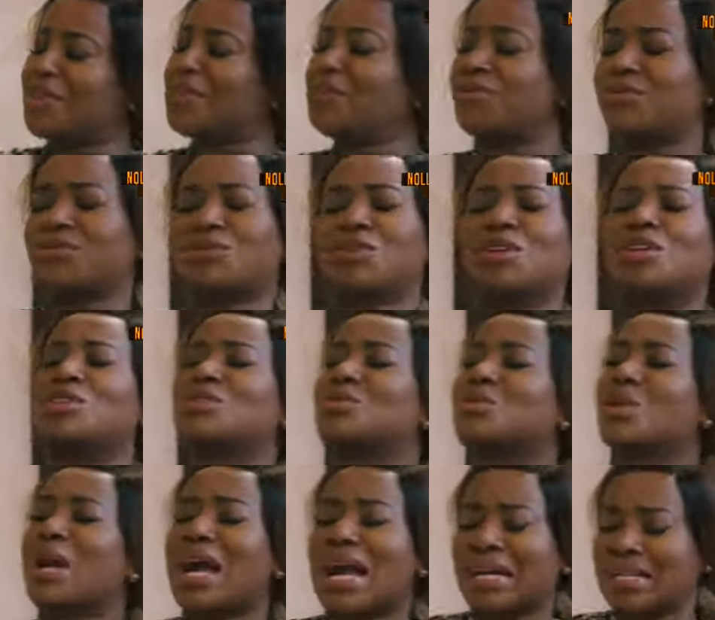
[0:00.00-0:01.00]
Feel free
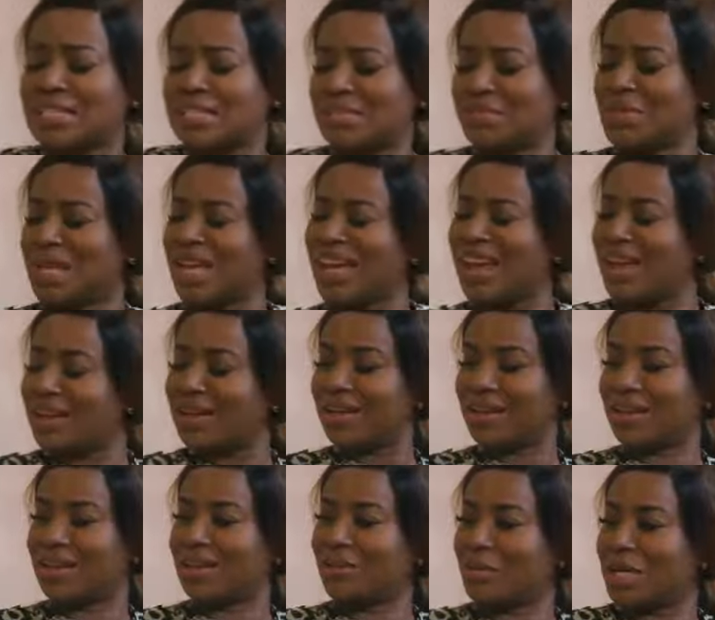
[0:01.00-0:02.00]
to ask me
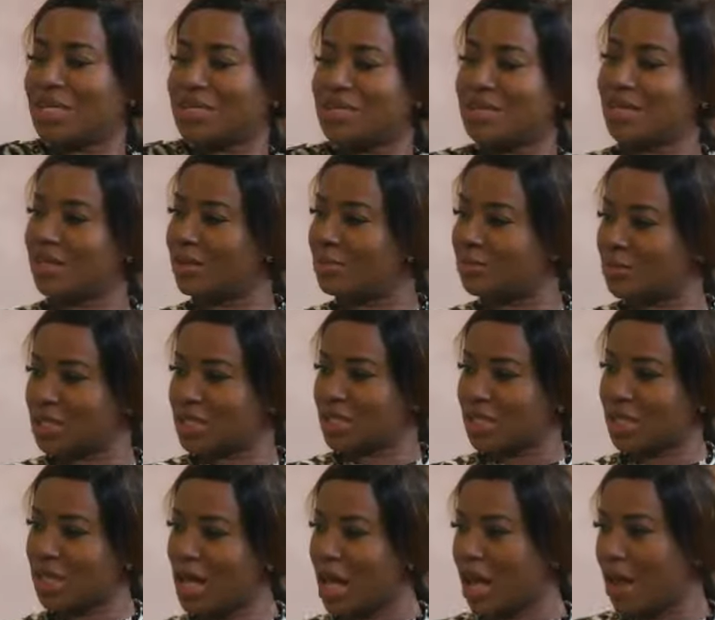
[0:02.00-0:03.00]
anything, my
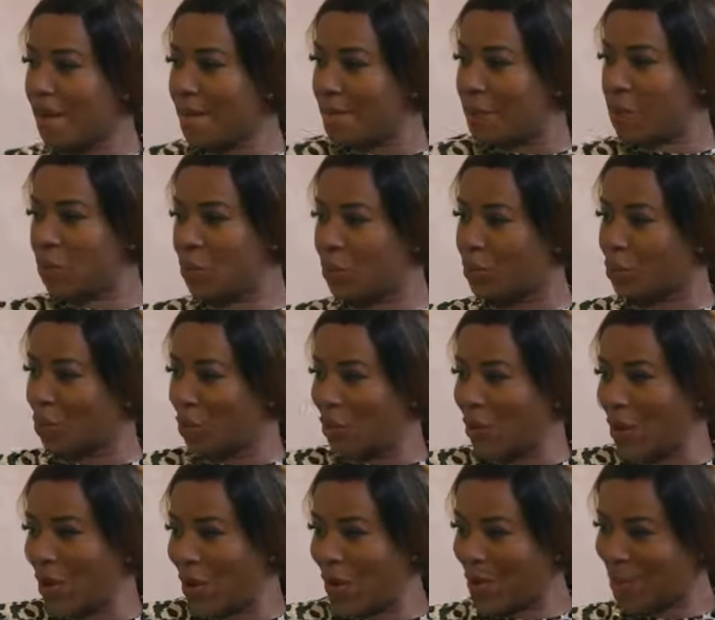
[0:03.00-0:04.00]
celebrity boo
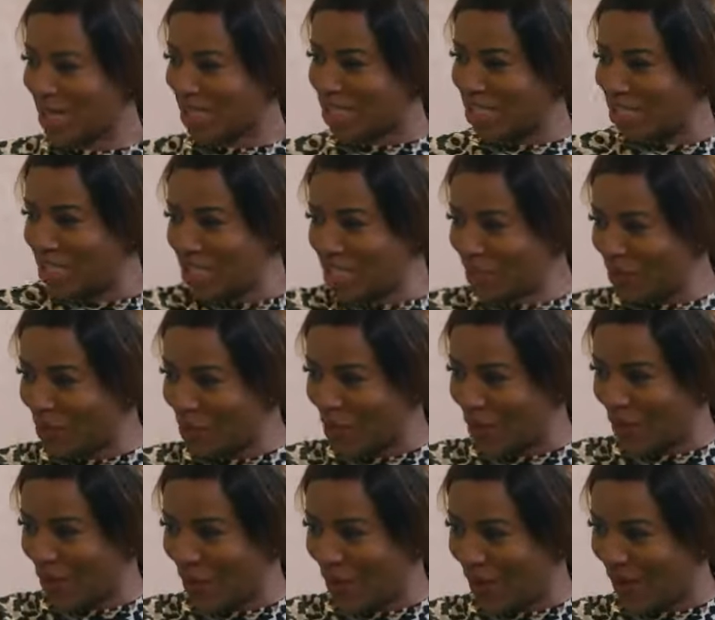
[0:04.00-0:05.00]
boo, my sugar
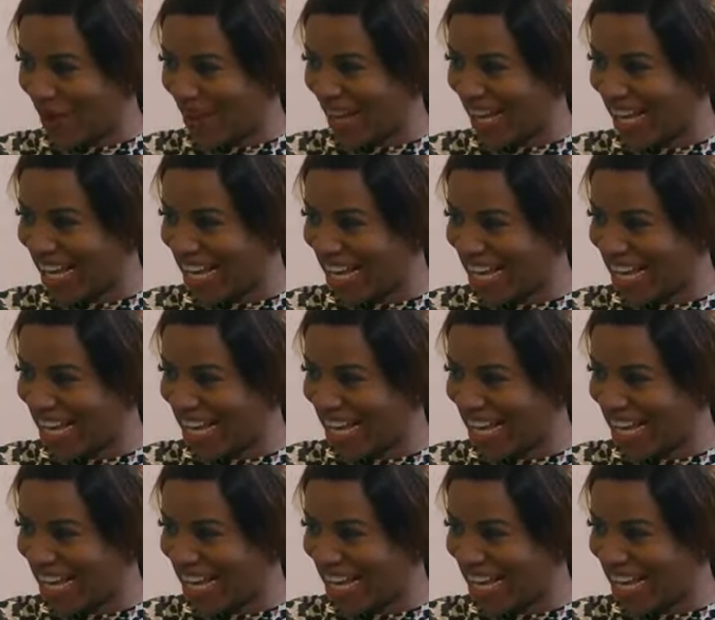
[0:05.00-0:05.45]
boy,